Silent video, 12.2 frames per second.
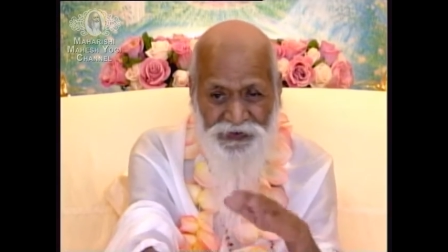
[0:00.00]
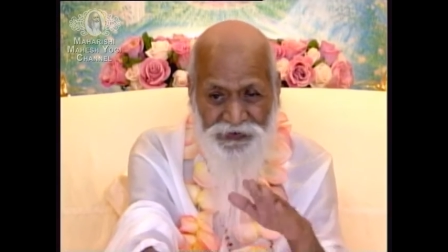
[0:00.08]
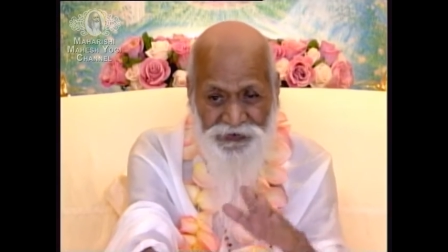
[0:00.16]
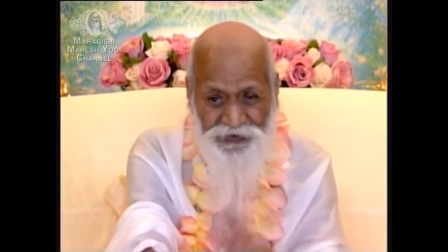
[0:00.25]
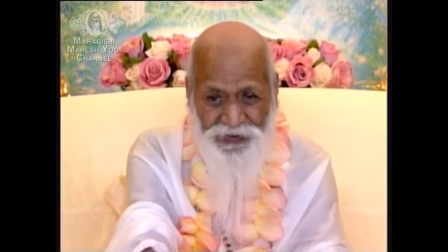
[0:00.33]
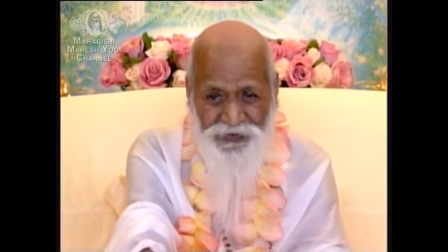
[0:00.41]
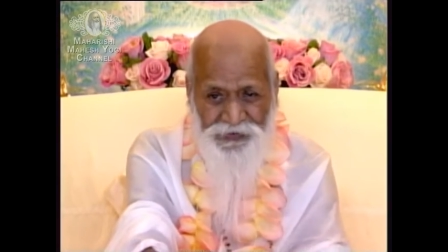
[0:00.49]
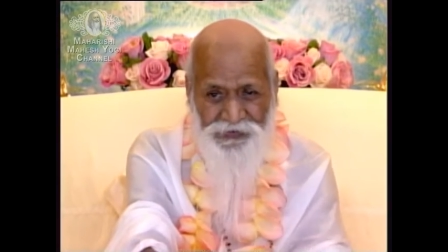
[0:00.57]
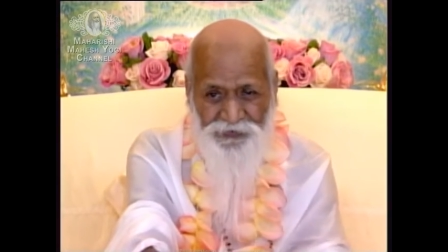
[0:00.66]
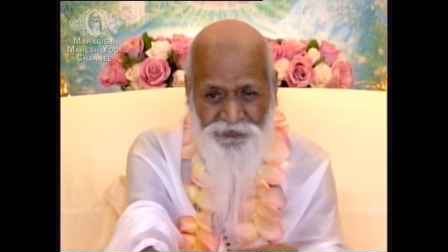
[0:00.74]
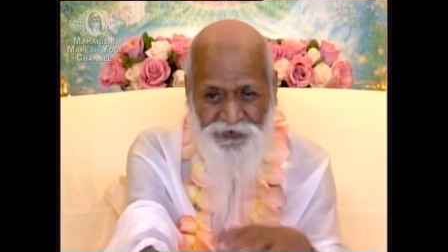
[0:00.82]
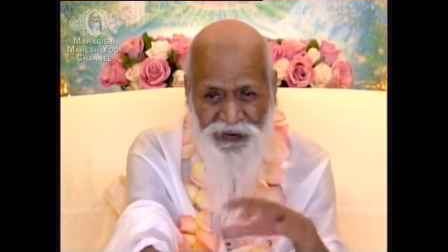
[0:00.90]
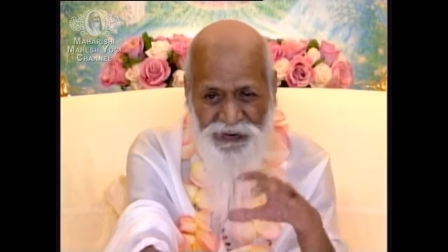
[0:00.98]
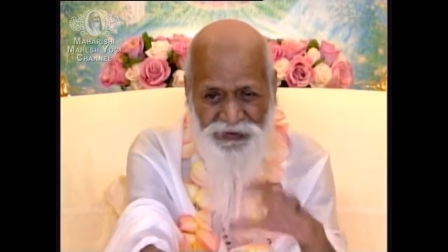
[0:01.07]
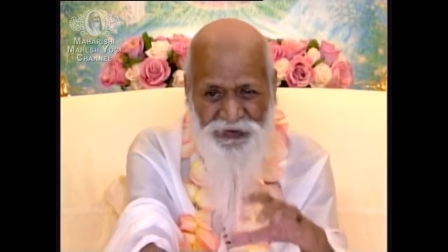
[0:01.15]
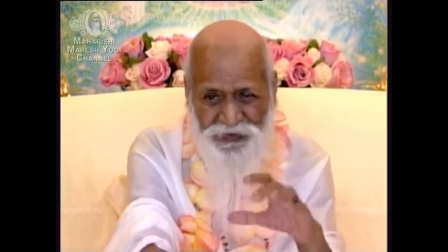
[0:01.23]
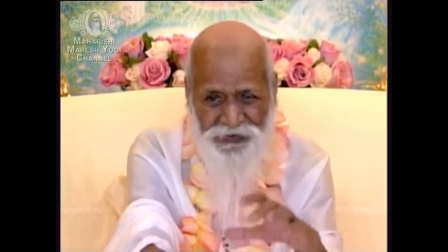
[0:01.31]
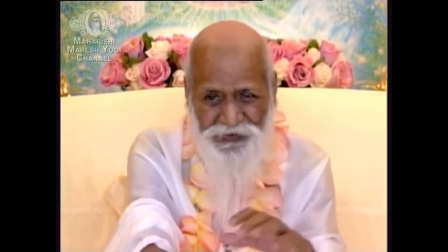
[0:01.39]
this
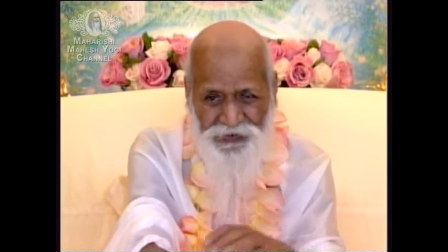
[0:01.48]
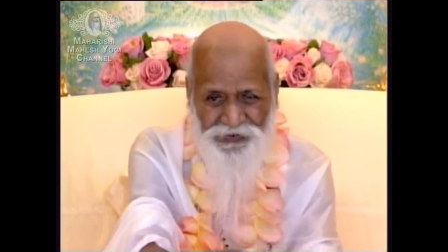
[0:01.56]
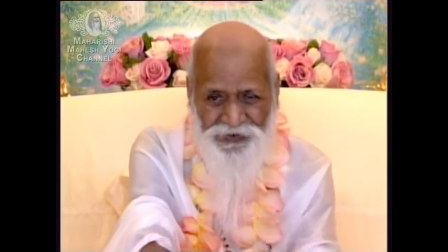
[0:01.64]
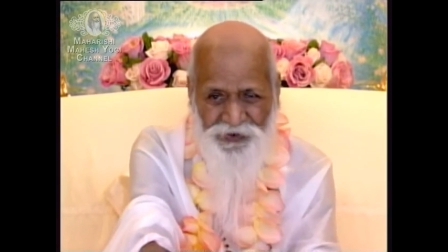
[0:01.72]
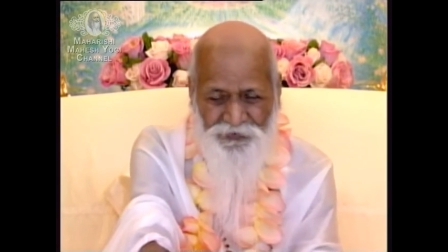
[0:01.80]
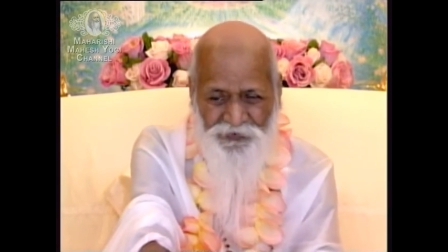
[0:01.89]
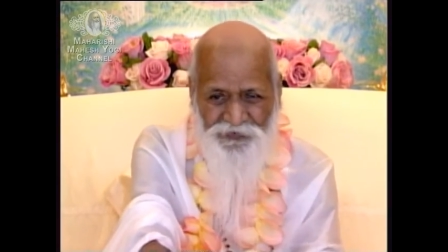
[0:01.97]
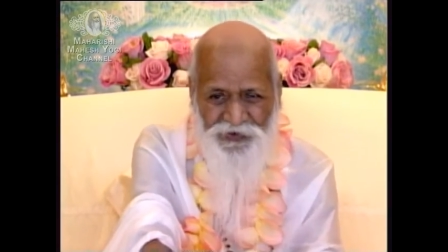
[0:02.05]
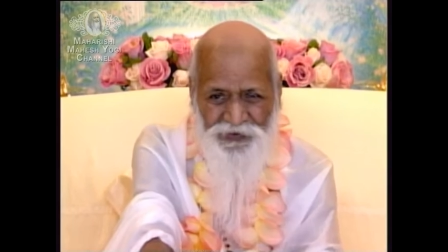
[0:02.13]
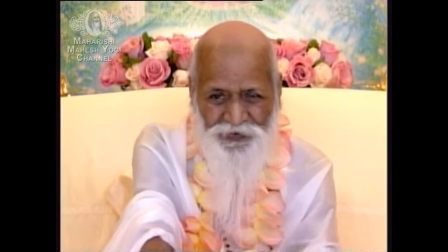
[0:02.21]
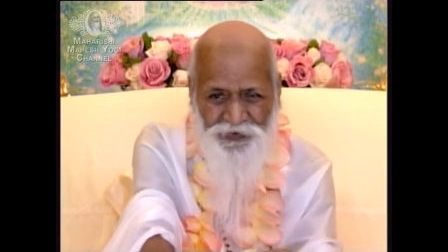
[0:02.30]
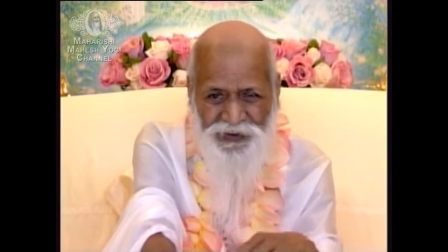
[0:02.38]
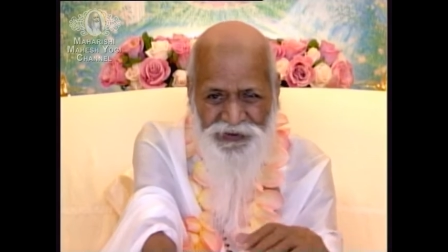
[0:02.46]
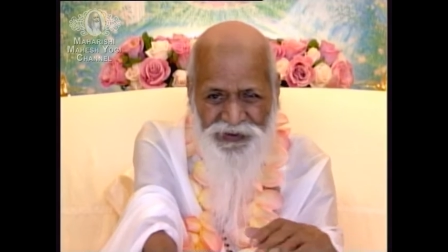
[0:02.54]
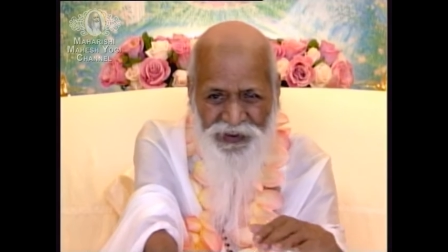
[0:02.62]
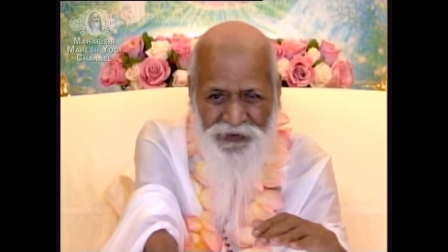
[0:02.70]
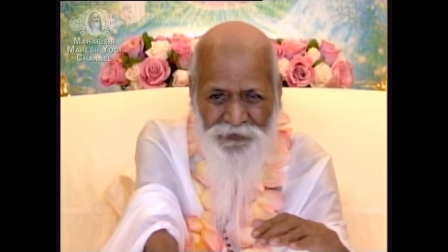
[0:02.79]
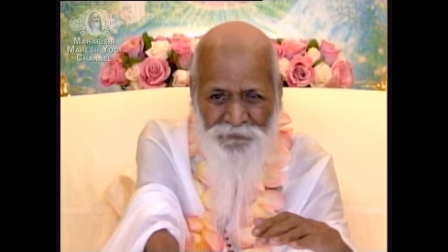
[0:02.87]
Vedic system of
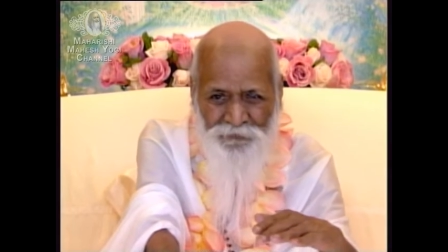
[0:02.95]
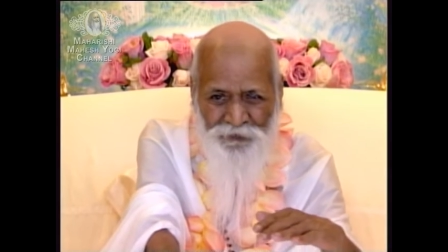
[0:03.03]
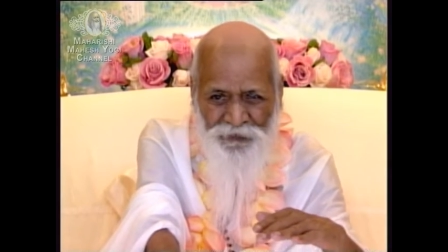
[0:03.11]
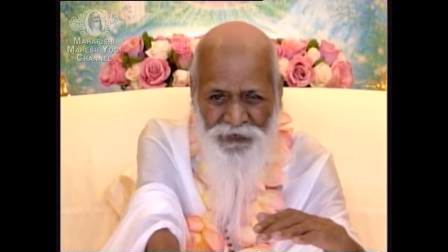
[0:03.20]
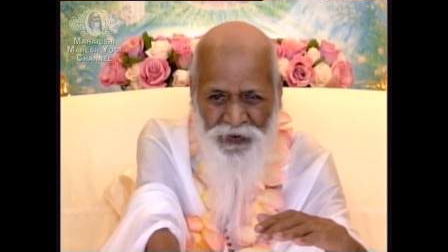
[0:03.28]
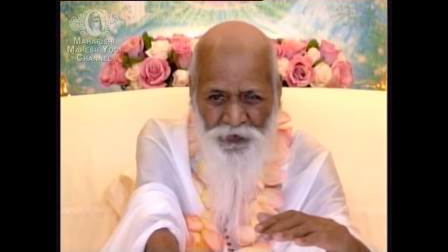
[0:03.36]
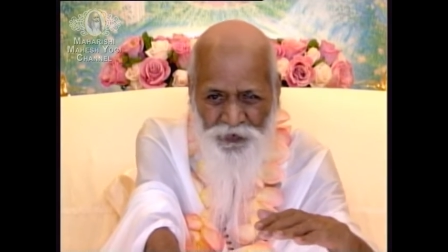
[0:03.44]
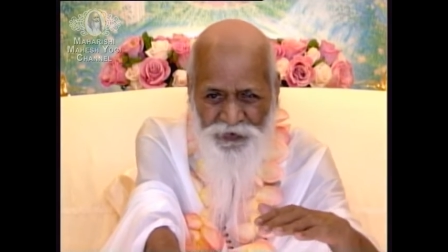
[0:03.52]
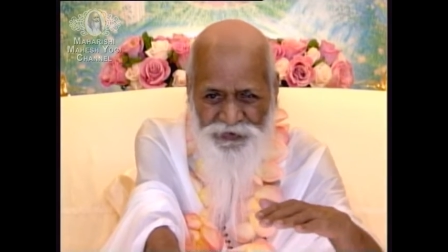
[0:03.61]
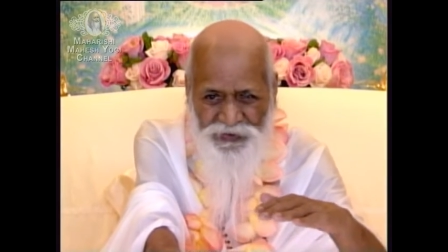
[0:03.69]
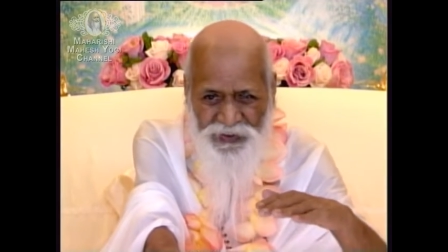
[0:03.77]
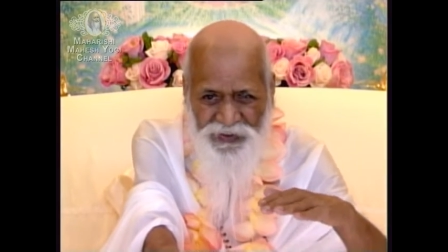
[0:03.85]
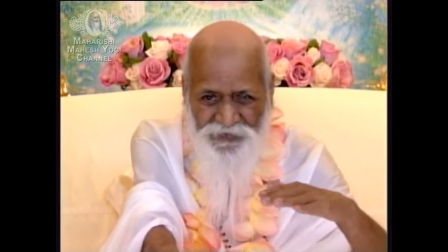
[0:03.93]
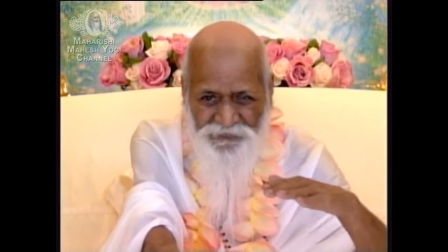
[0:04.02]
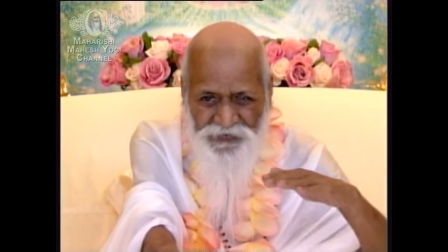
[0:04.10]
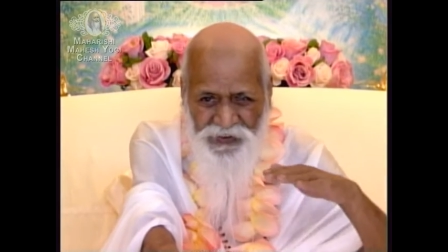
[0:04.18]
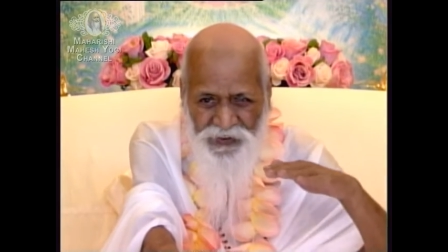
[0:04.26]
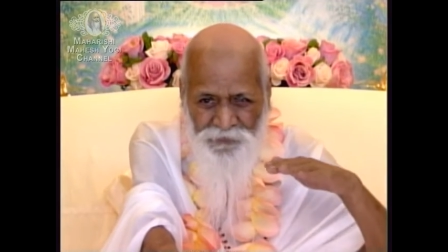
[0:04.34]
education which
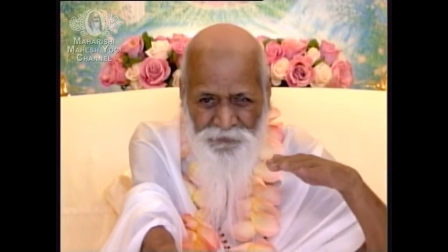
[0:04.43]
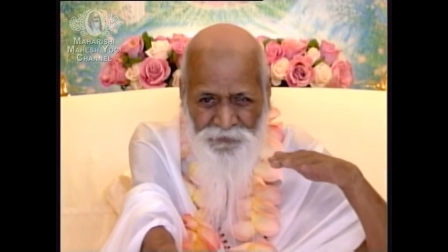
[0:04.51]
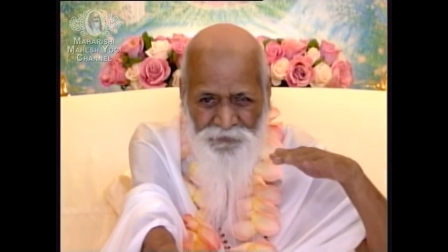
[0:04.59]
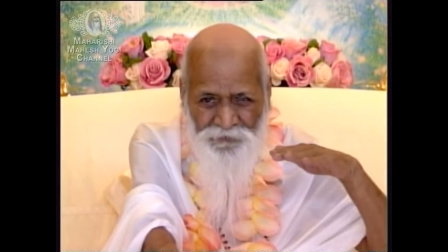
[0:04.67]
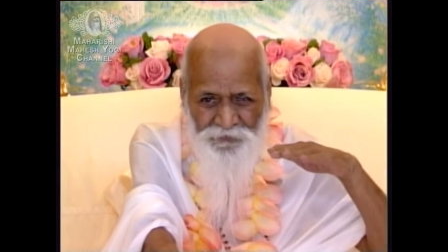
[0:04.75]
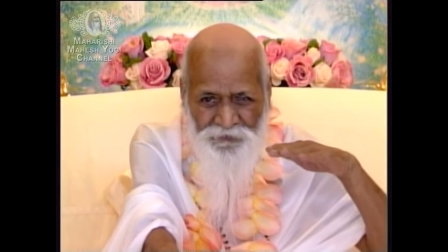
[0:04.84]
gives him